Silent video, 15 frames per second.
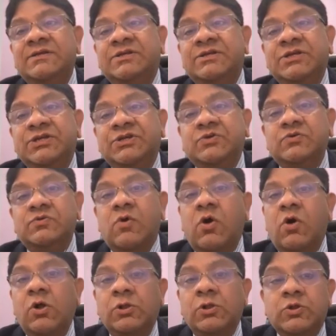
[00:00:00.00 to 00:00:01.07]
Tissue,
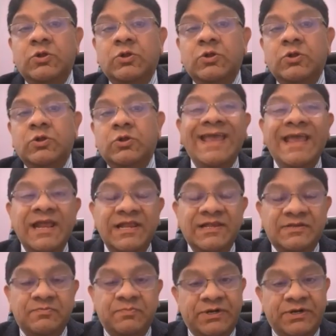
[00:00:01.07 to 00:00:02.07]
although, heals